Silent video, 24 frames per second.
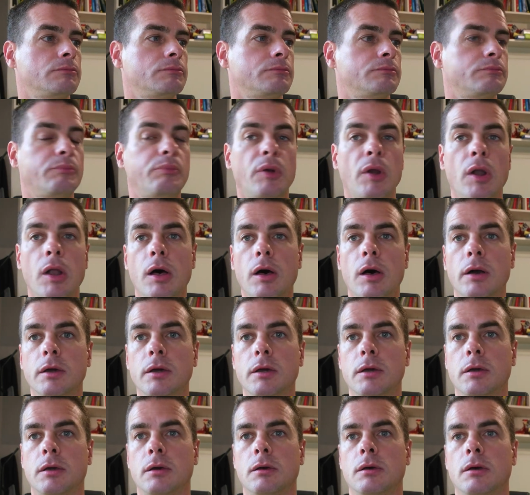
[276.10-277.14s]

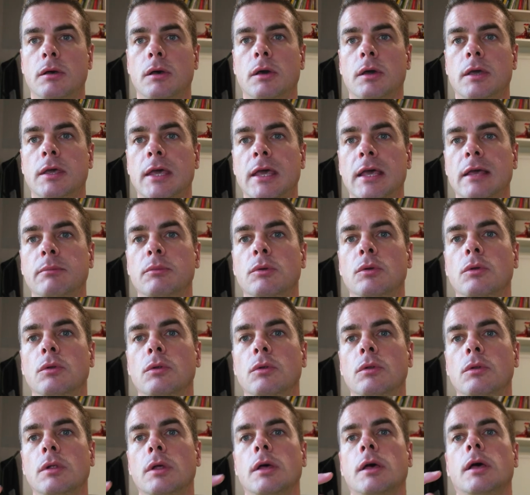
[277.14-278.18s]
plug a
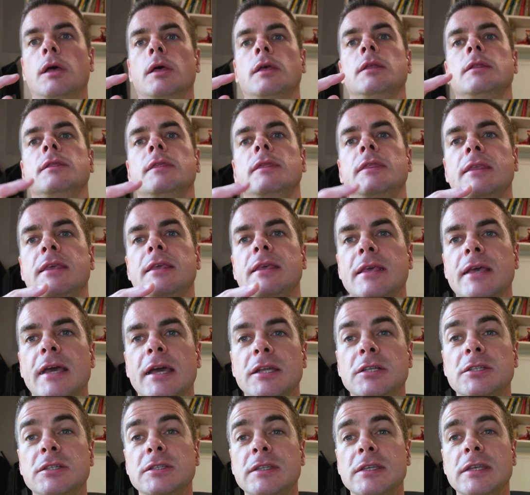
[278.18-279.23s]
cable in the
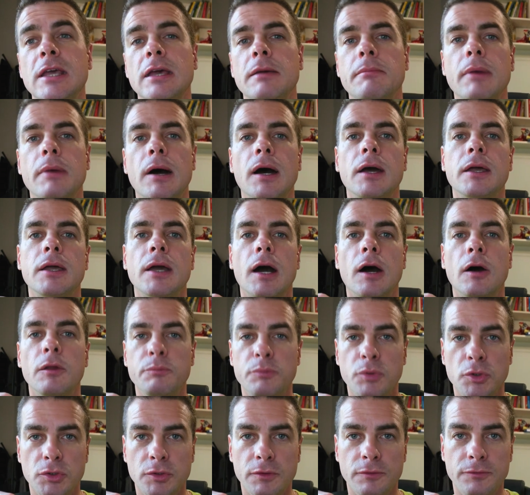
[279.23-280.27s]
HDMI
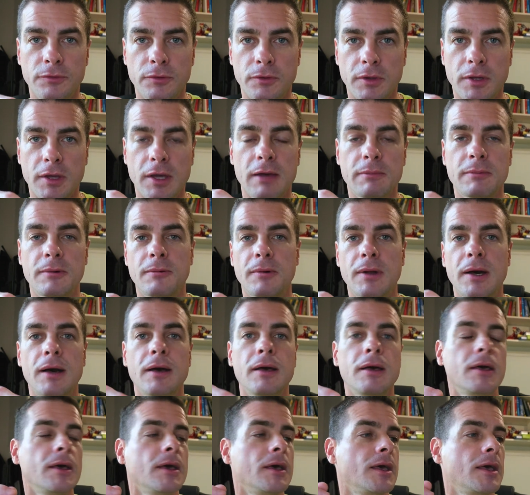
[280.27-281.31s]
output of your camera